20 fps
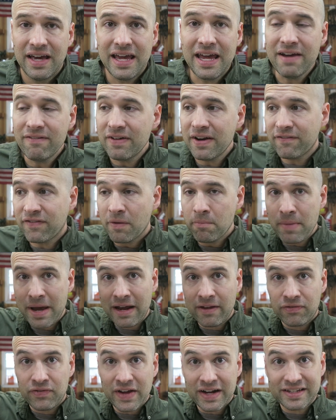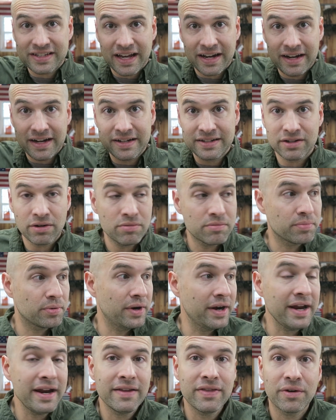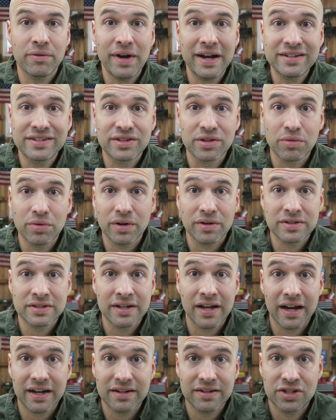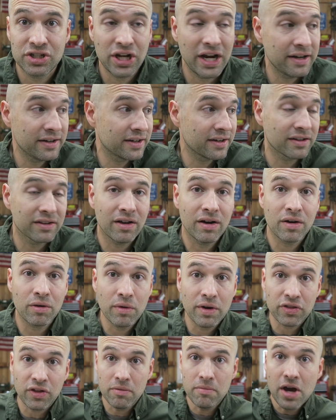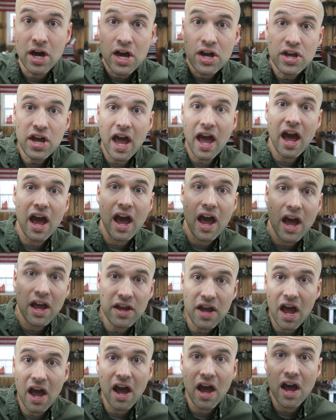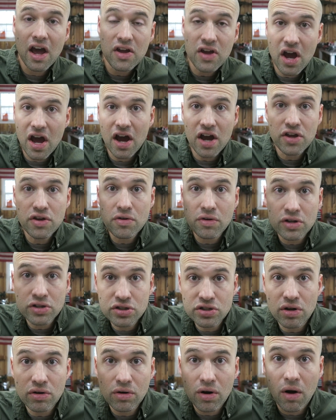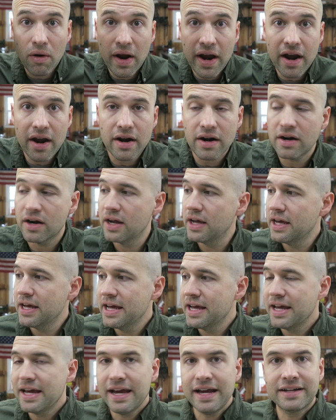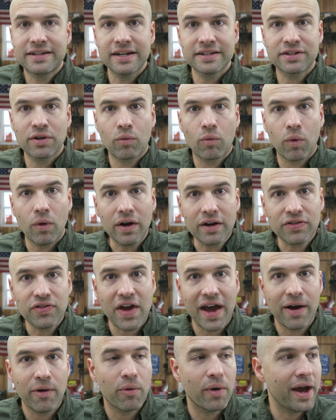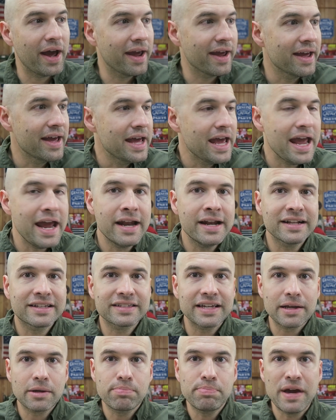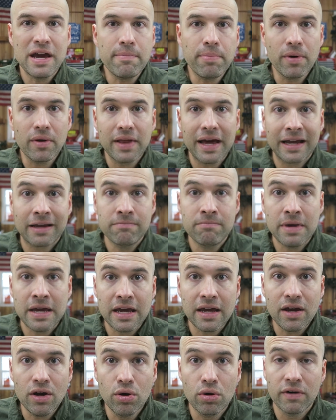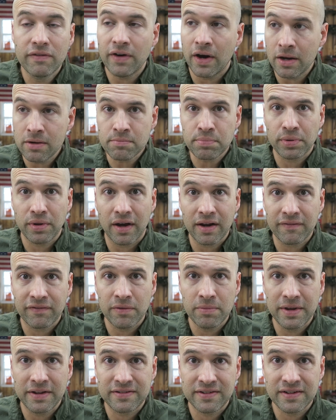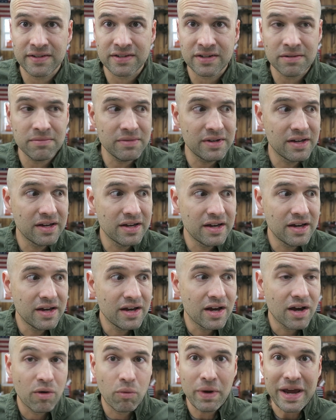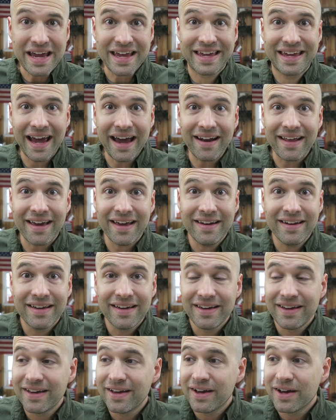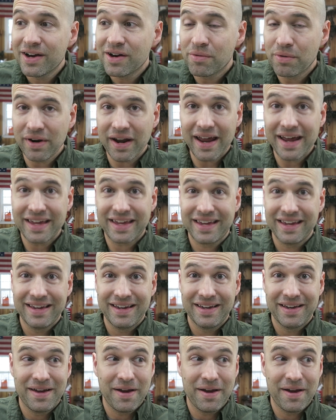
Even if a man thinks that in his own brain, the rest of the world's not chanting along with him, yeah, yeah, yeah, you can still grow hair. It doesn't work that way. And it's like people like me who have unplugged from the system, we get it. We're like,